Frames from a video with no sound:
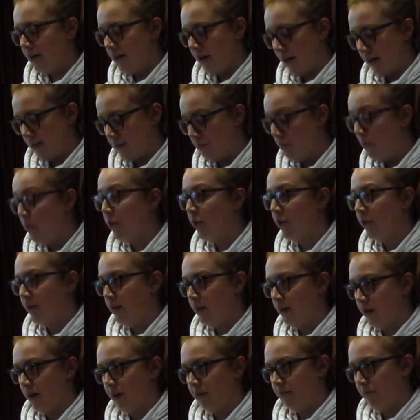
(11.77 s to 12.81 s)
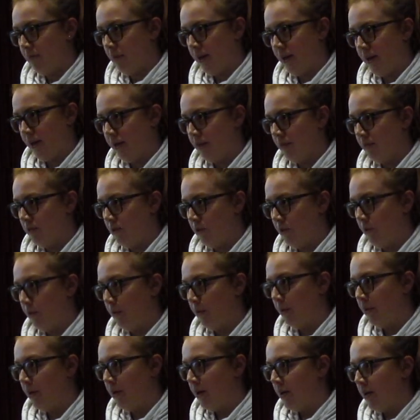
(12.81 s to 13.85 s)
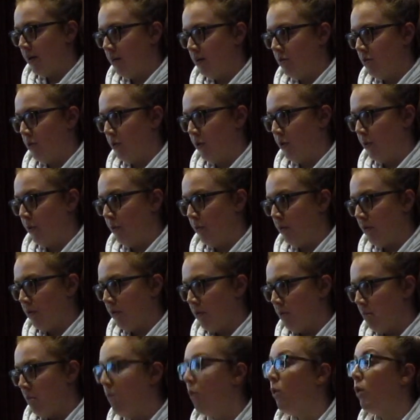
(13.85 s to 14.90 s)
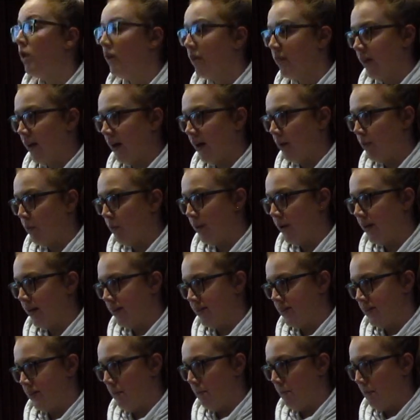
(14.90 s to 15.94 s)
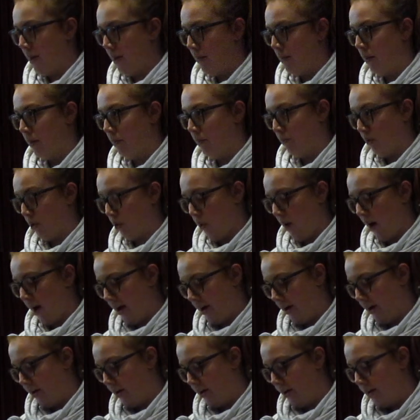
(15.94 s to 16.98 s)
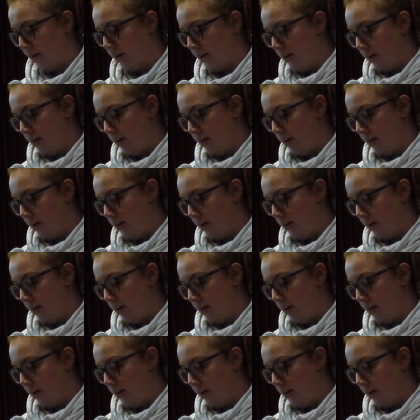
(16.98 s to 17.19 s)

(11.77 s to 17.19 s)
has more than enough money to do more than what is the minimum required.